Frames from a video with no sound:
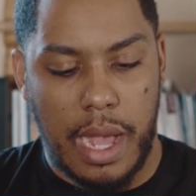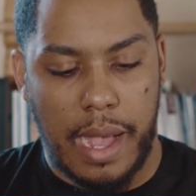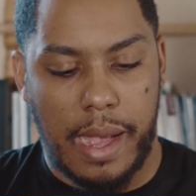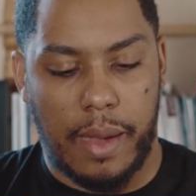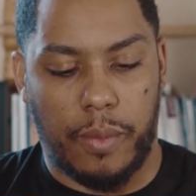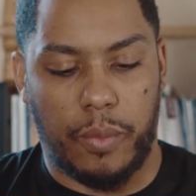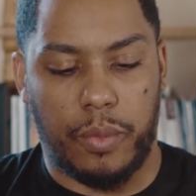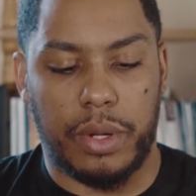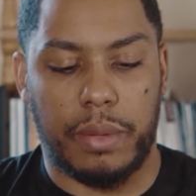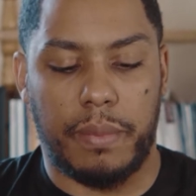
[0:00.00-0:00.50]

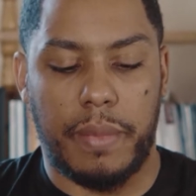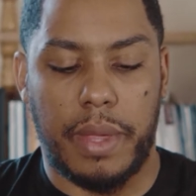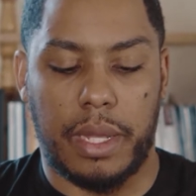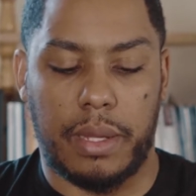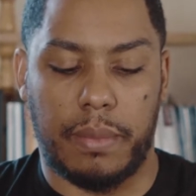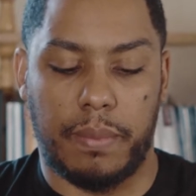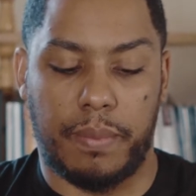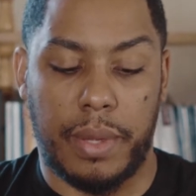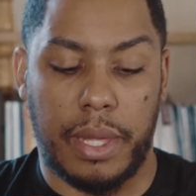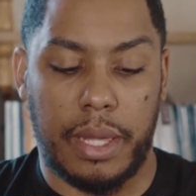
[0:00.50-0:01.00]
I would have
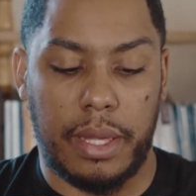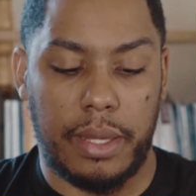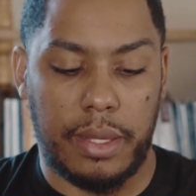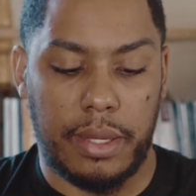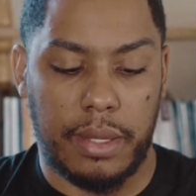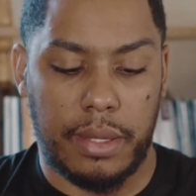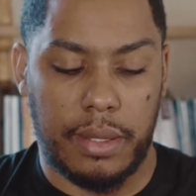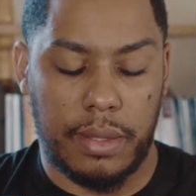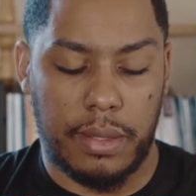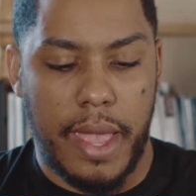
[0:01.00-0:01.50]
made it pink,
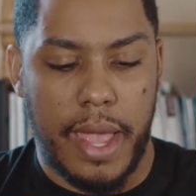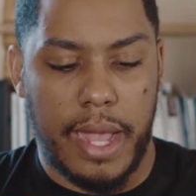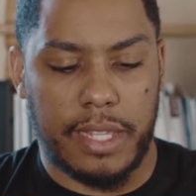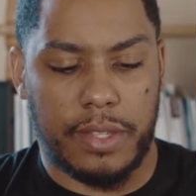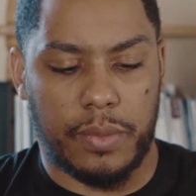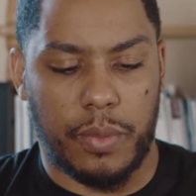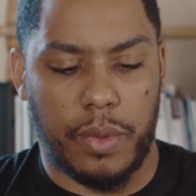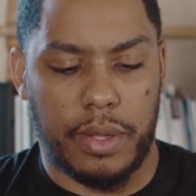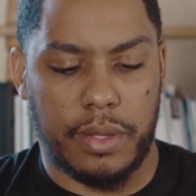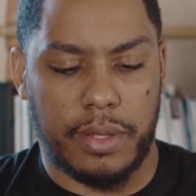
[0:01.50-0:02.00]

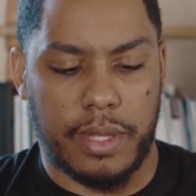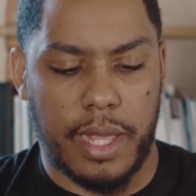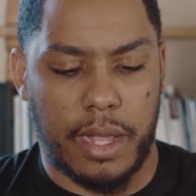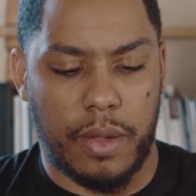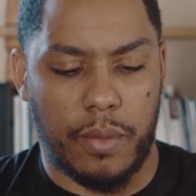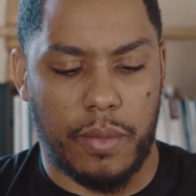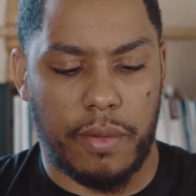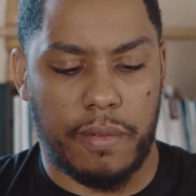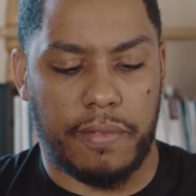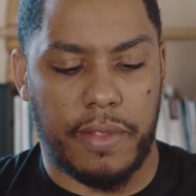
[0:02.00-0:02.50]
as well as
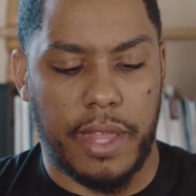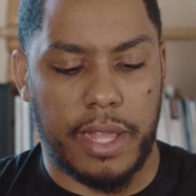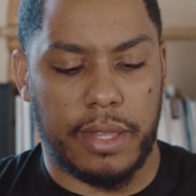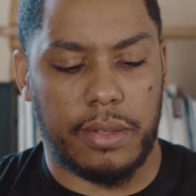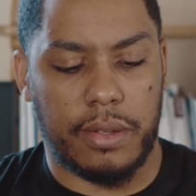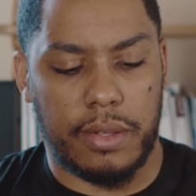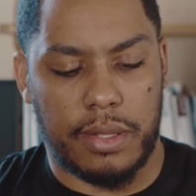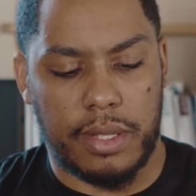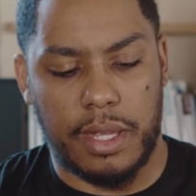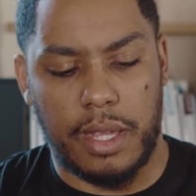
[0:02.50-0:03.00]
like a
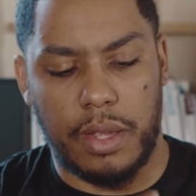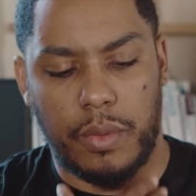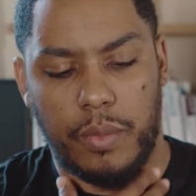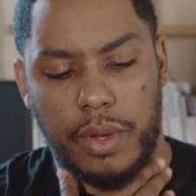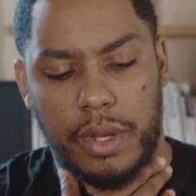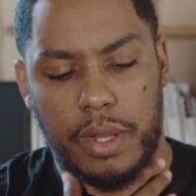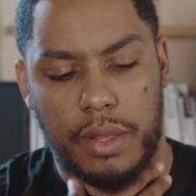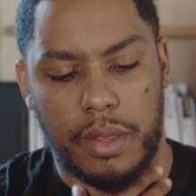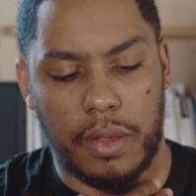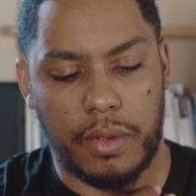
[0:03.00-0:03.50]
reflector to get
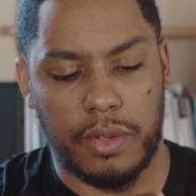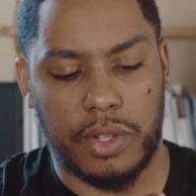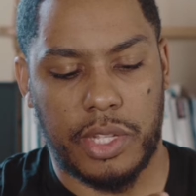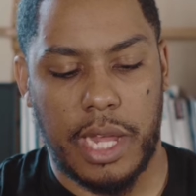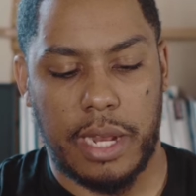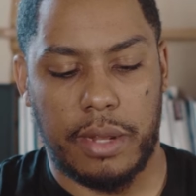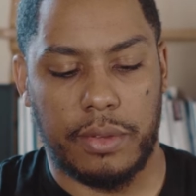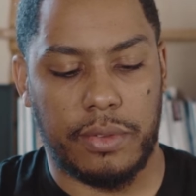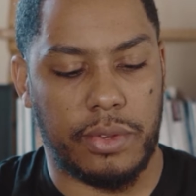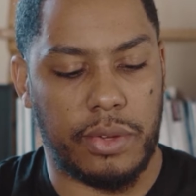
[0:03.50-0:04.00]
rid of those
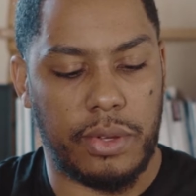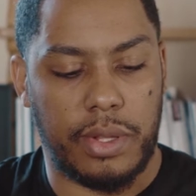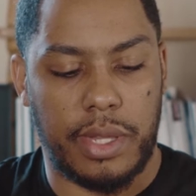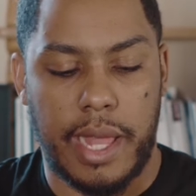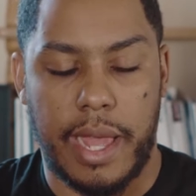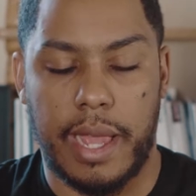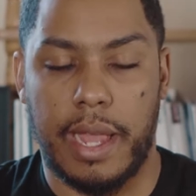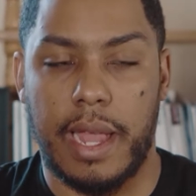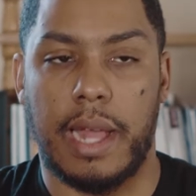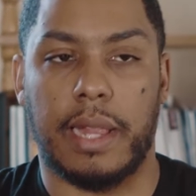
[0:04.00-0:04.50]
shadows on her
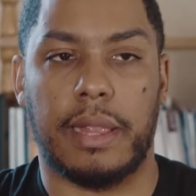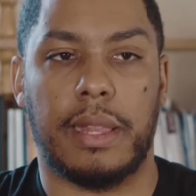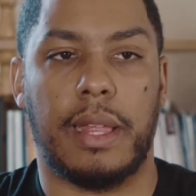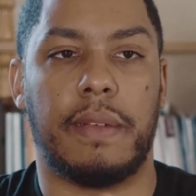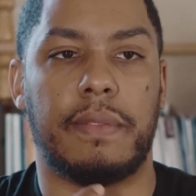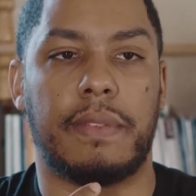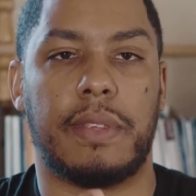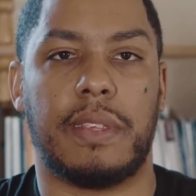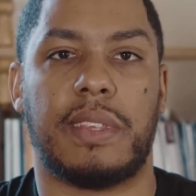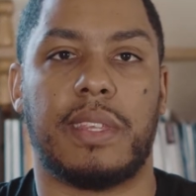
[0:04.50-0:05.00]
neck. I
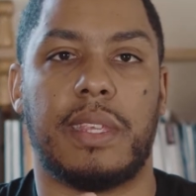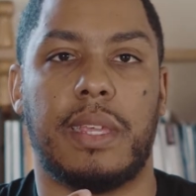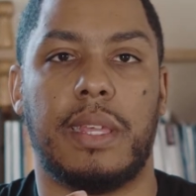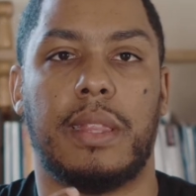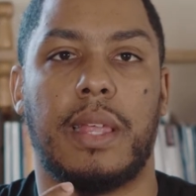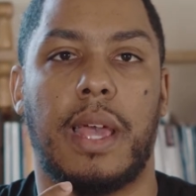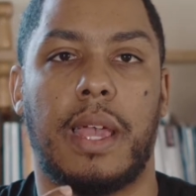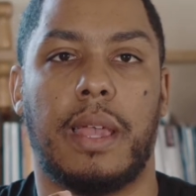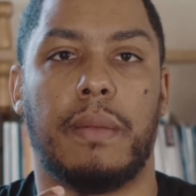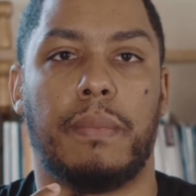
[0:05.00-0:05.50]
love to see
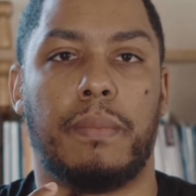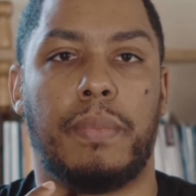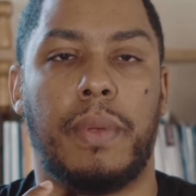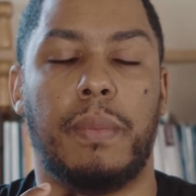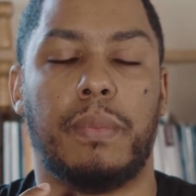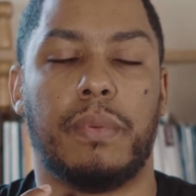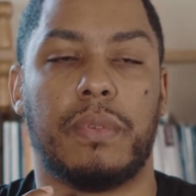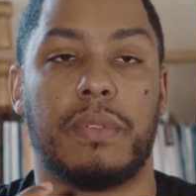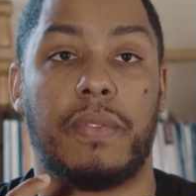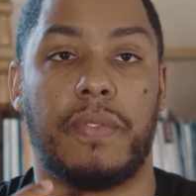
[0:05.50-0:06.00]
like
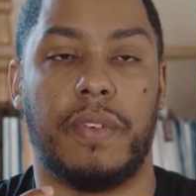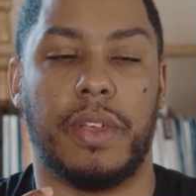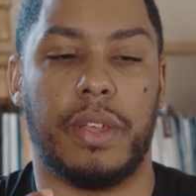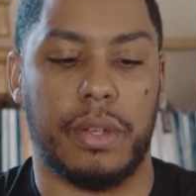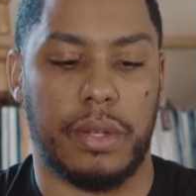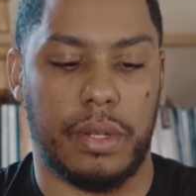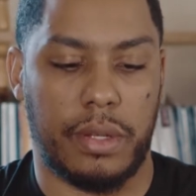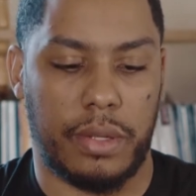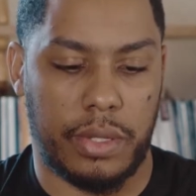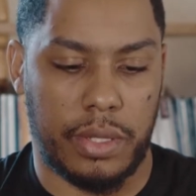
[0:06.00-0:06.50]
people's
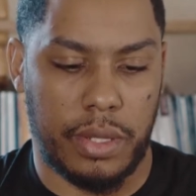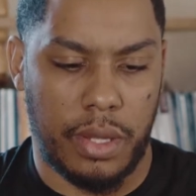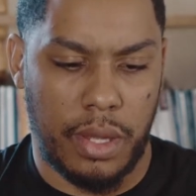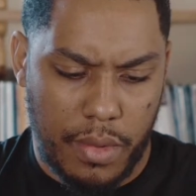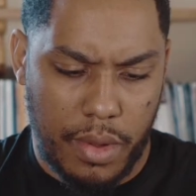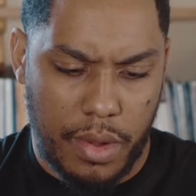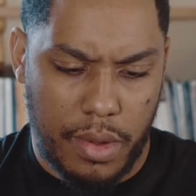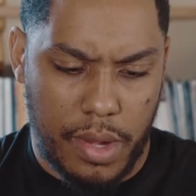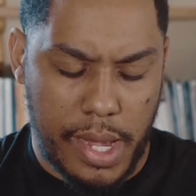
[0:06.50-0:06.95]
figures.